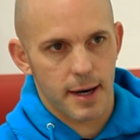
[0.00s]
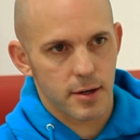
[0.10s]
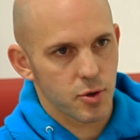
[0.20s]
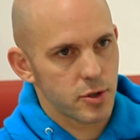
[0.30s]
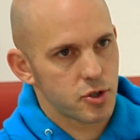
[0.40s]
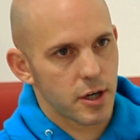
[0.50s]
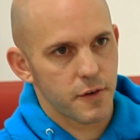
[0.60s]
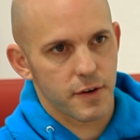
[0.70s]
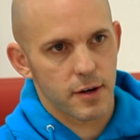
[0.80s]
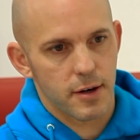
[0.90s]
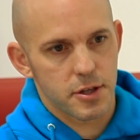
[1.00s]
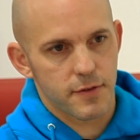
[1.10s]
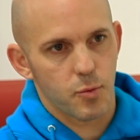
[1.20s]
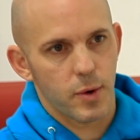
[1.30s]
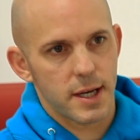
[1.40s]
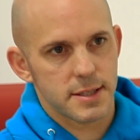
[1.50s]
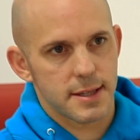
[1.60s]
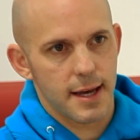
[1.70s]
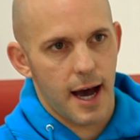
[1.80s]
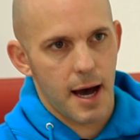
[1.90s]
and I was always trying to figure out different ways
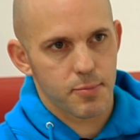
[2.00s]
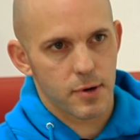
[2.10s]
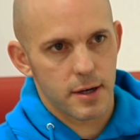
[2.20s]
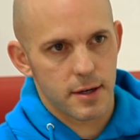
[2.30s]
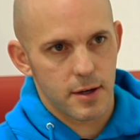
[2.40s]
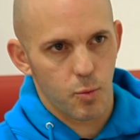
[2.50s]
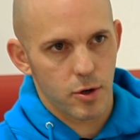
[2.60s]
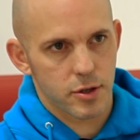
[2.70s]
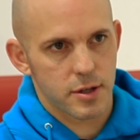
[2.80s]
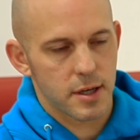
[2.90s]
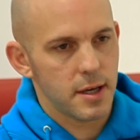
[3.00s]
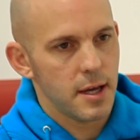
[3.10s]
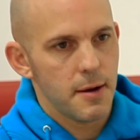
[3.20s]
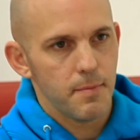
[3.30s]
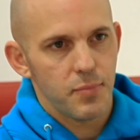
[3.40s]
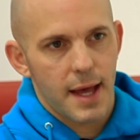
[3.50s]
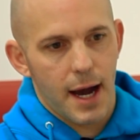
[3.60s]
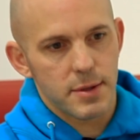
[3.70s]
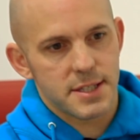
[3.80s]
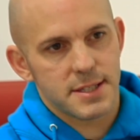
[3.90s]
they operated and worked. And
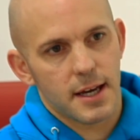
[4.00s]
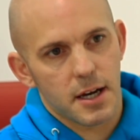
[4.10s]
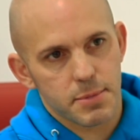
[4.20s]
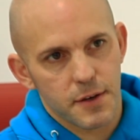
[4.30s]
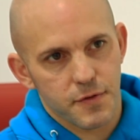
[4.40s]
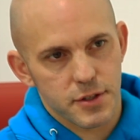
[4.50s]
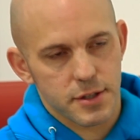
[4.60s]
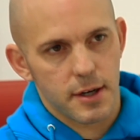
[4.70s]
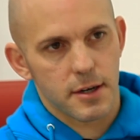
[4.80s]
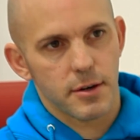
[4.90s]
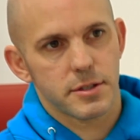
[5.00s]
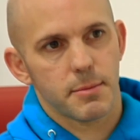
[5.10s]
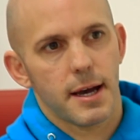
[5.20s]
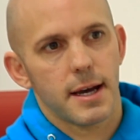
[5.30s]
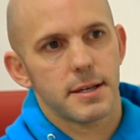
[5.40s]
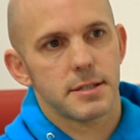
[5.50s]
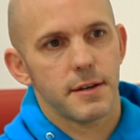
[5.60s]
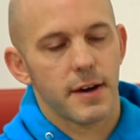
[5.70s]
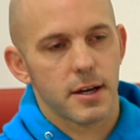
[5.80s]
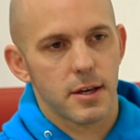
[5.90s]
I would set up different scenarios in my head to see
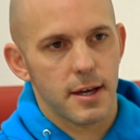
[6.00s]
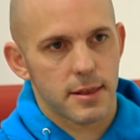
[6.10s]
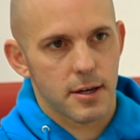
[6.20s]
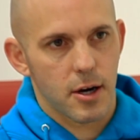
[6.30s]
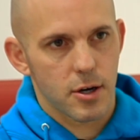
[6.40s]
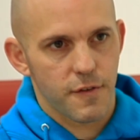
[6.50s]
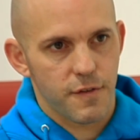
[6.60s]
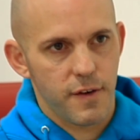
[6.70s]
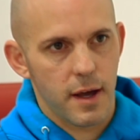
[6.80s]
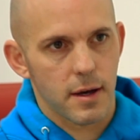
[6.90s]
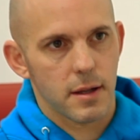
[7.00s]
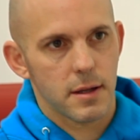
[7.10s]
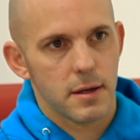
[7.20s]
if I could get the car to fail.